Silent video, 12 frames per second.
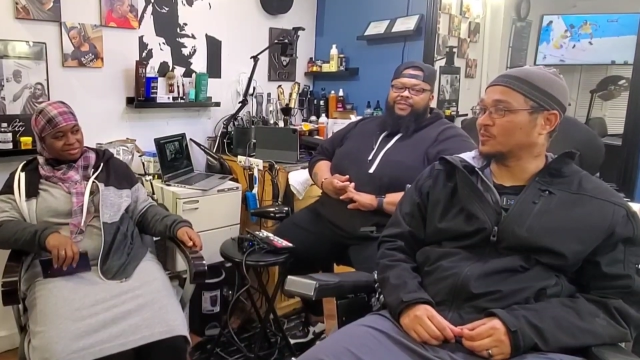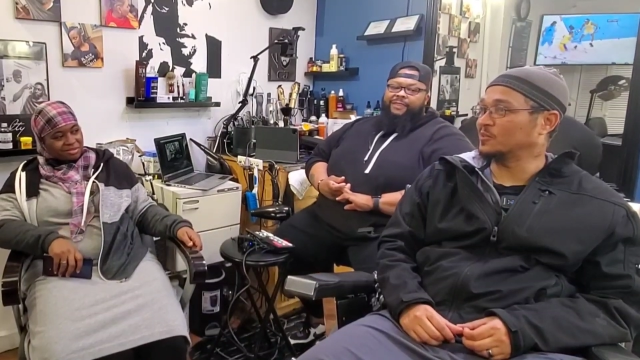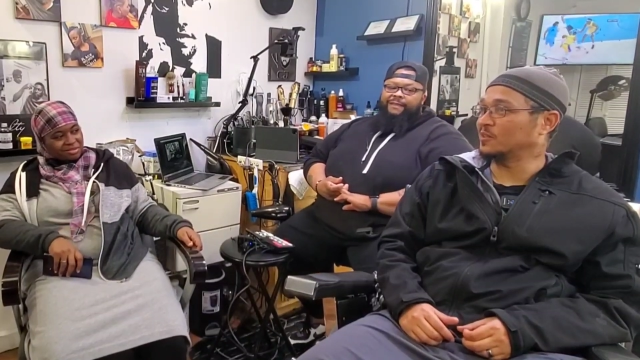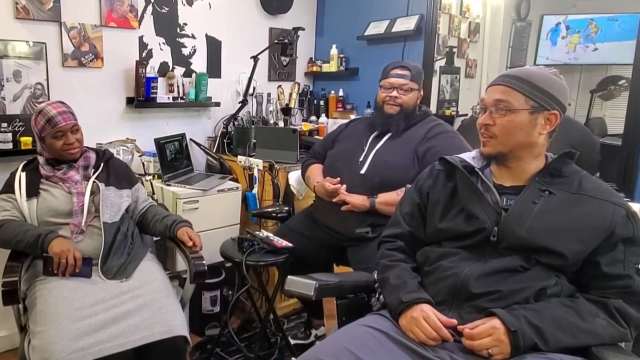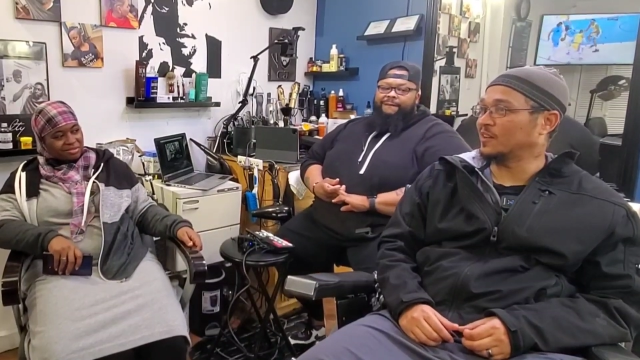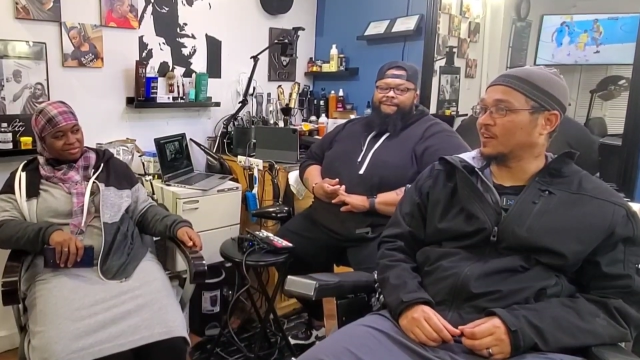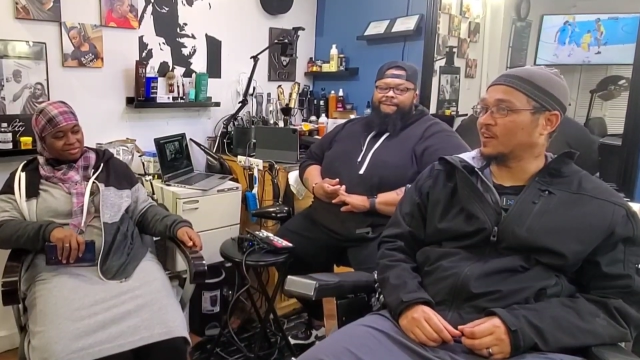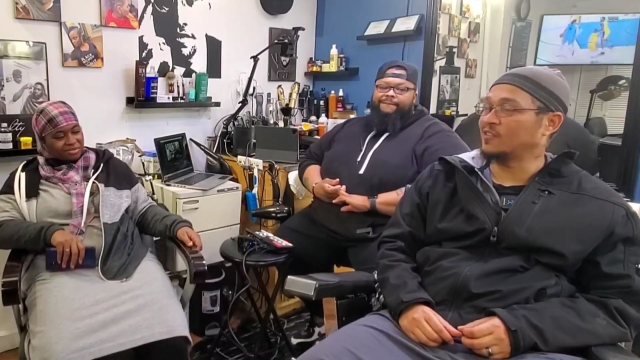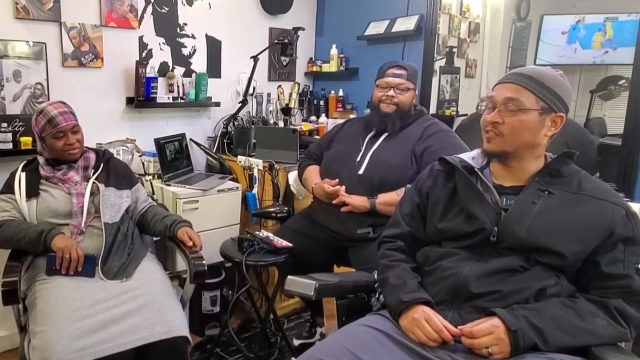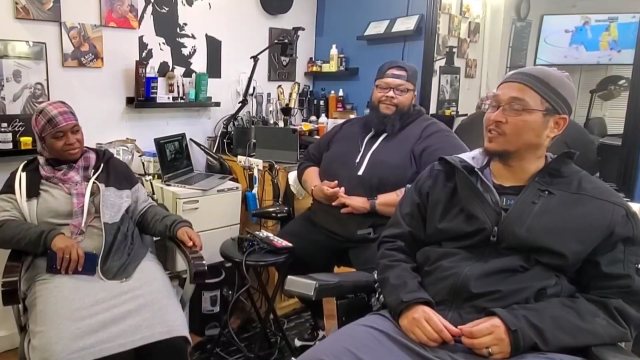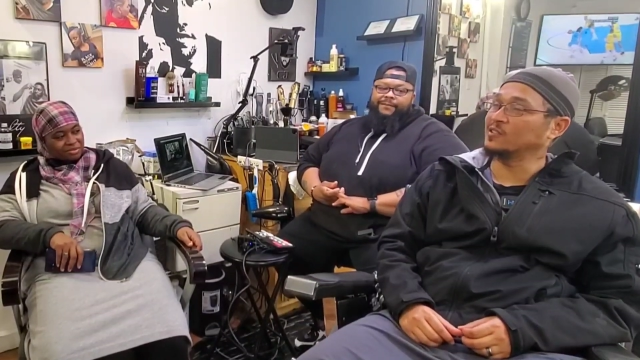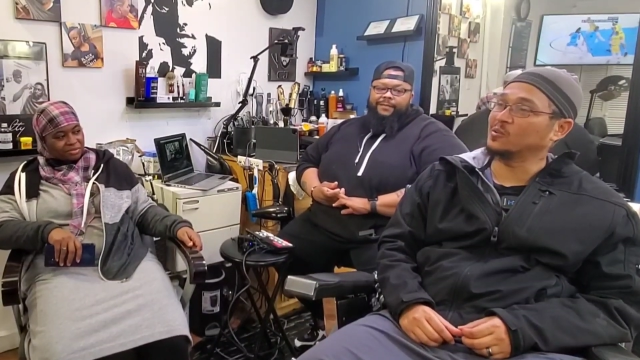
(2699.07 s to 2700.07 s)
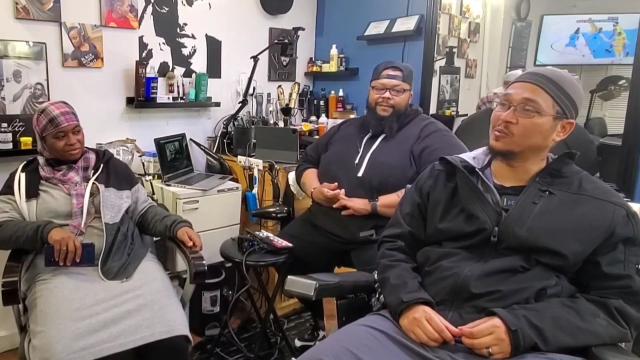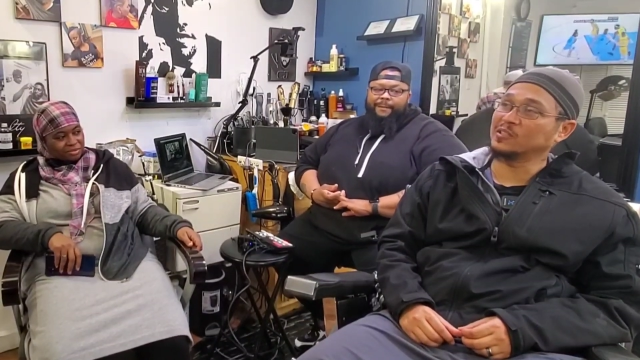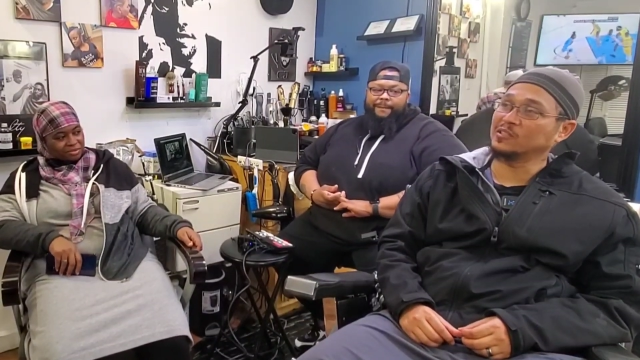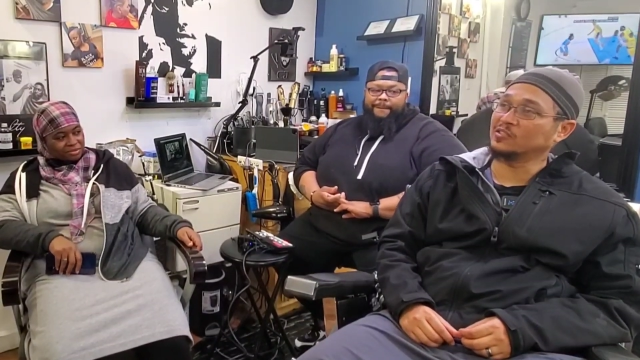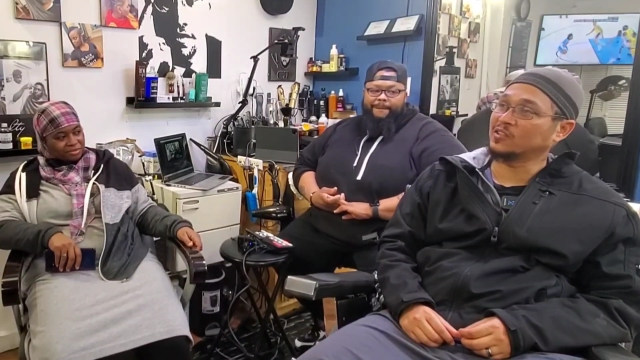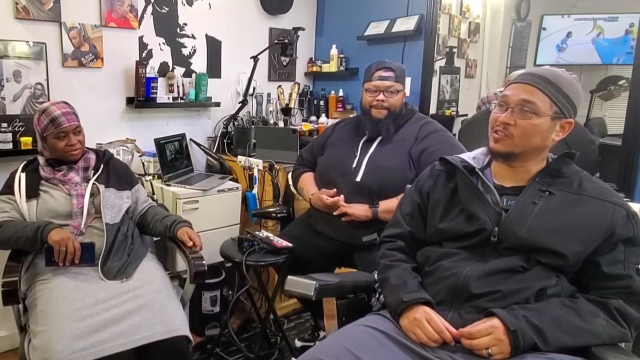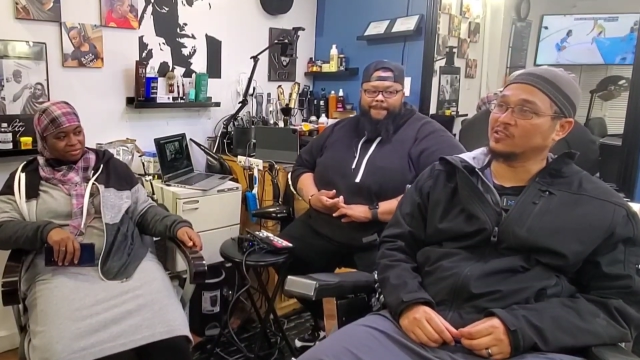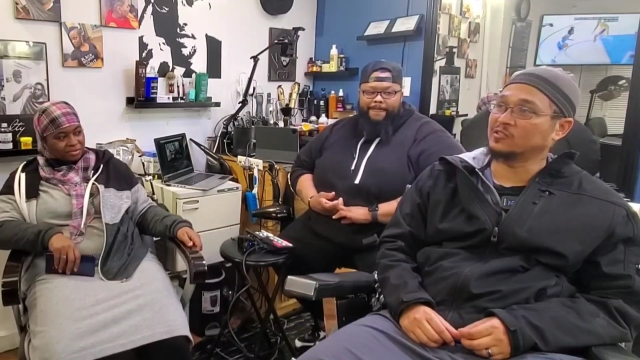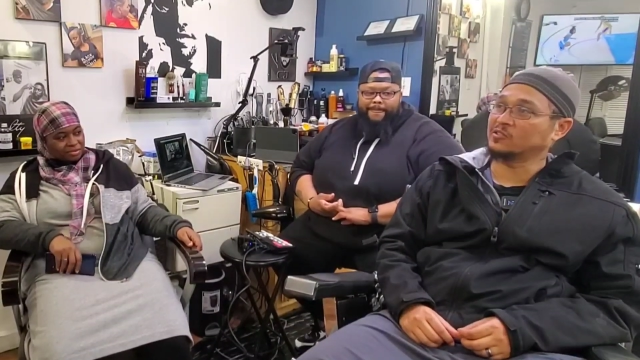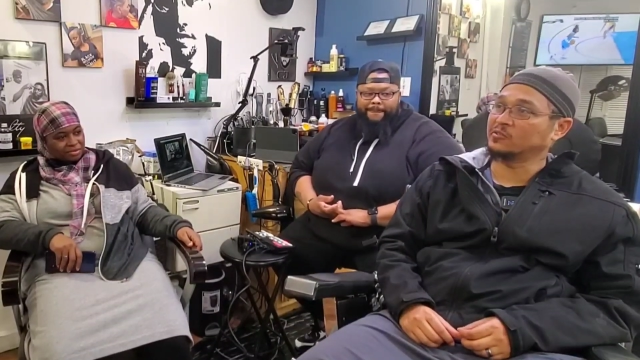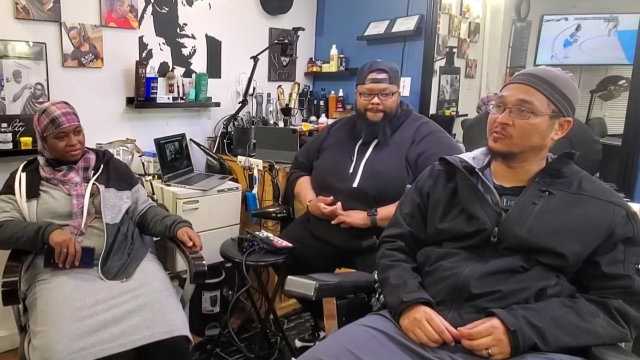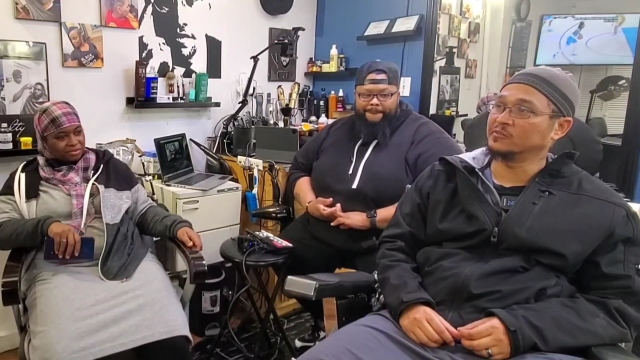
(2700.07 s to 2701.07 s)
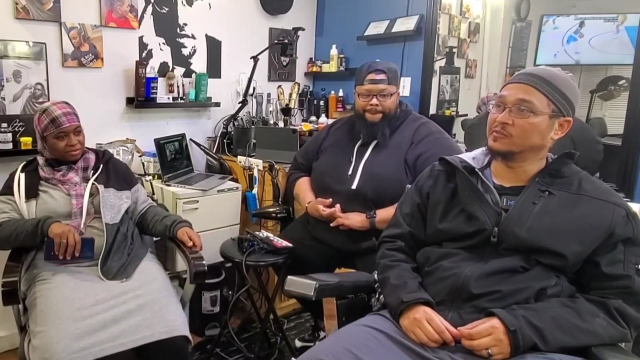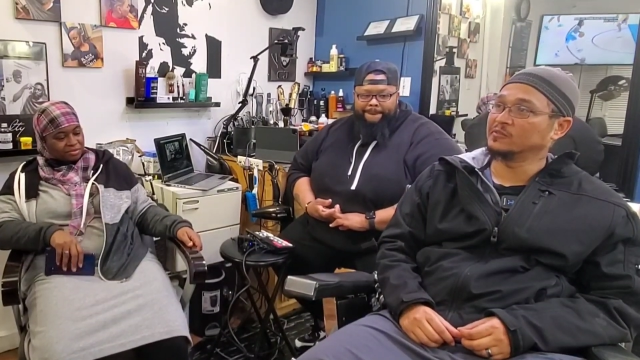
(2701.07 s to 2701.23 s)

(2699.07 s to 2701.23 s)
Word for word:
Speaker 1: So you like, I already know what he's trying to do.